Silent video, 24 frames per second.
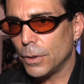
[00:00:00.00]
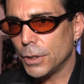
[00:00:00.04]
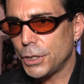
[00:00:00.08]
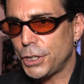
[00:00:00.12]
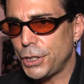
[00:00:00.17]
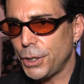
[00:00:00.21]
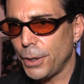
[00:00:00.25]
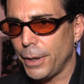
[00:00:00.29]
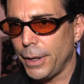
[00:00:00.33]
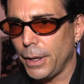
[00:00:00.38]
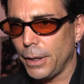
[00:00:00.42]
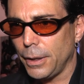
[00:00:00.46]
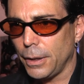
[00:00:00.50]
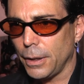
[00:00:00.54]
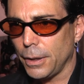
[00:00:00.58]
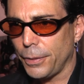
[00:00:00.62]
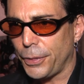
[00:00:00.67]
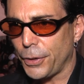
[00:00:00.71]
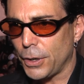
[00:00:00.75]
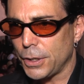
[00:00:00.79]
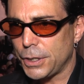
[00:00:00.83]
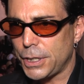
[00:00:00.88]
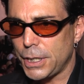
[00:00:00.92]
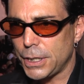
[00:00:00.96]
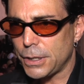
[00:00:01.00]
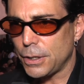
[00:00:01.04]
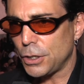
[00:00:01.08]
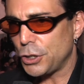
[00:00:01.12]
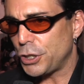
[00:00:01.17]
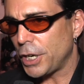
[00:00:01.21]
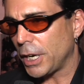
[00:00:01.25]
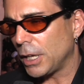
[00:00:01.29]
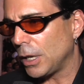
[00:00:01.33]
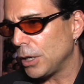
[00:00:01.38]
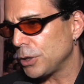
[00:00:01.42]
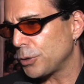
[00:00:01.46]
shooting the 3rd season of
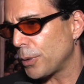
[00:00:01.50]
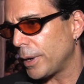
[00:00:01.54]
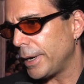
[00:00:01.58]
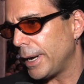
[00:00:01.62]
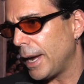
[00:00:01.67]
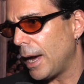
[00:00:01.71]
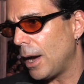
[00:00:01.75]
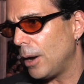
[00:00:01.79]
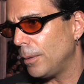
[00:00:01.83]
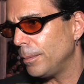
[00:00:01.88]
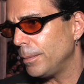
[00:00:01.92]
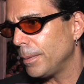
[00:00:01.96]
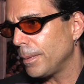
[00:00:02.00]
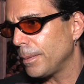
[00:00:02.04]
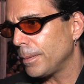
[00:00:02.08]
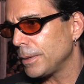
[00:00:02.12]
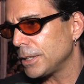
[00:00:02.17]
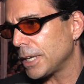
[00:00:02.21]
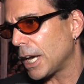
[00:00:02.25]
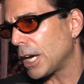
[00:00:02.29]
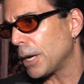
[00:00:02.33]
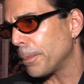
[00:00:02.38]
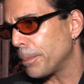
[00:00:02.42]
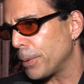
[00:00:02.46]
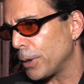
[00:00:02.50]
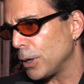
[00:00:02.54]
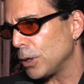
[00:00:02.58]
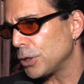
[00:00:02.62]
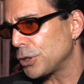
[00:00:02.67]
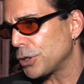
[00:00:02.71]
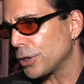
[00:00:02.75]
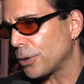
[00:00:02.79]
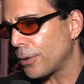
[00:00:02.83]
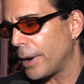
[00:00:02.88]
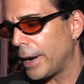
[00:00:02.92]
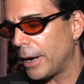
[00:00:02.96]
Gigolos right now. Executive
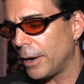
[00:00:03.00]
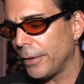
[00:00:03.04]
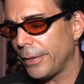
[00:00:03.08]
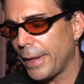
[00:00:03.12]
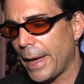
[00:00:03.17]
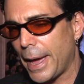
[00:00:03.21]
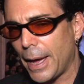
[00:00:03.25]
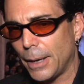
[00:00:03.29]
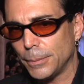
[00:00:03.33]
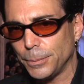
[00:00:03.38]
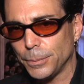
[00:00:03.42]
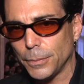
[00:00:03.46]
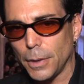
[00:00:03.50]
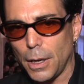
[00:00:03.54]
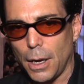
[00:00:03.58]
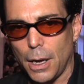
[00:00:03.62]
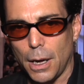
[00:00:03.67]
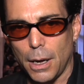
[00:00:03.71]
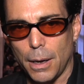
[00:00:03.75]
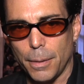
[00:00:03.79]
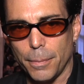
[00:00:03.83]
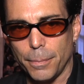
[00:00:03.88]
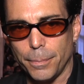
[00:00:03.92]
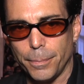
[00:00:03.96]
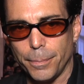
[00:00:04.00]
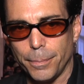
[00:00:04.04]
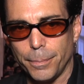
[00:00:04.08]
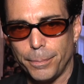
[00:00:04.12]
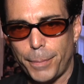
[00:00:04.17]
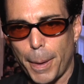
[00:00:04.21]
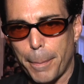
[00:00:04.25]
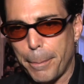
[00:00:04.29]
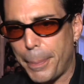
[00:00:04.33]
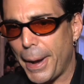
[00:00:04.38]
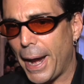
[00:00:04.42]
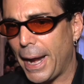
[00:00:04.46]
producer, creator of that.
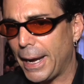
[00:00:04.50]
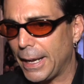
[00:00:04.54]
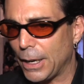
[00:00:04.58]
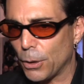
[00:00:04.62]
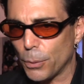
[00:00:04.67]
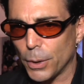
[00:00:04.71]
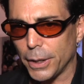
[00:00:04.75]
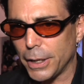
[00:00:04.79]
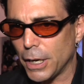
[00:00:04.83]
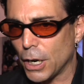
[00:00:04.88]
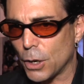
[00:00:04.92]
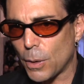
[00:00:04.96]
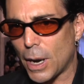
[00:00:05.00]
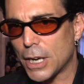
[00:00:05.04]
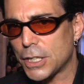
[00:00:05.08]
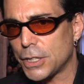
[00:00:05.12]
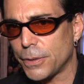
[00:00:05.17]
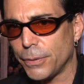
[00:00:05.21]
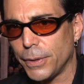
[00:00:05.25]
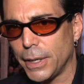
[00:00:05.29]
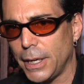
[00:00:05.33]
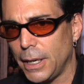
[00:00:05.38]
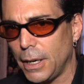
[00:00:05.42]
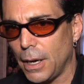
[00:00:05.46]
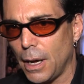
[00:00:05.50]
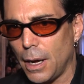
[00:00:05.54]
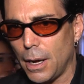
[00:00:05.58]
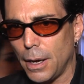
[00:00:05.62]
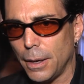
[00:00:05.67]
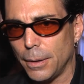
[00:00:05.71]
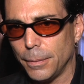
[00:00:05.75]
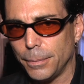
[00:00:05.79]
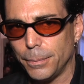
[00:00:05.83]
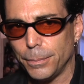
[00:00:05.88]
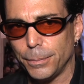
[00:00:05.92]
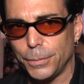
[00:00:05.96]
Been painting really aggressively.
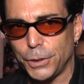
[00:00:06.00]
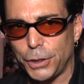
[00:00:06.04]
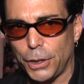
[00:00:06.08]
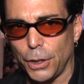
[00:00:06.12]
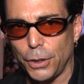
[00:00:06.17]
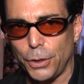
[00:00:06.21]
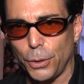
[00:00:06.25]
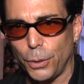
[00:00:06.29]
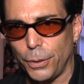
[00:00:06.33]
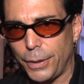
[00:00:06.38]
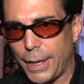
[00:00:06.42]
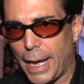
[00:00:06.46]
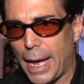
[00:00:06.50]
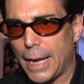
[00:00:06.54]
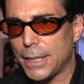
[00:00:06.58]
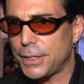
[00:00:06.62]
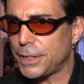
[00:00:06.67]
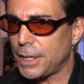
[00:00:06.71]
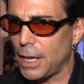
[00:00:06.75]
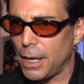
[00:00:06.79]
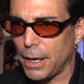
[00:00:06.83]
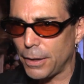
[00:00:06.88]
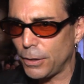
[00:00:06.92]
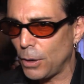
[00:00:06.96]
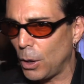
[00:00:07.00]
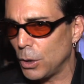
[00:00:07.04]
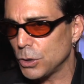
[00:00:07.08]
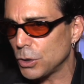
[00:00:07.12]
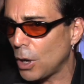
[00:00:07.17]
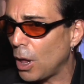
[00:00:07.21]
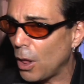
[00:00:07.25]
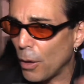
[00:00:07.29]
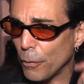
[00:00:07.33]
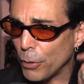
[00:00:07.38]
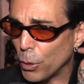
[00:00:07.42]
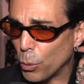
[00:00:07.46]
Still doing that. Selling those
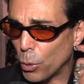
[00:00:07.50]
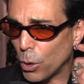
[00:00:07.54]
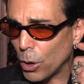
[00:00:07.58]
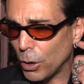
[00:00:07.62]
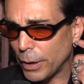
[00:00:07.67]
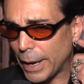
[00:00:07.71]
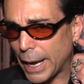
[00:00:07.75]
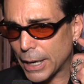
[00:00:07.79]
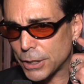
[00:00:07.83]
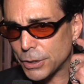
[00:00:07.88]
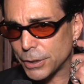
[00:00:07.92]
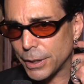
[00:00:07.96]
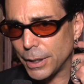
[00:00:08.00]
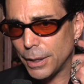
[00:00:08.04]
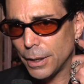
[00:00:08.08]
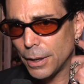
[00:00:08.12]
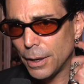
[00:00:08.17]
all over the world, actually.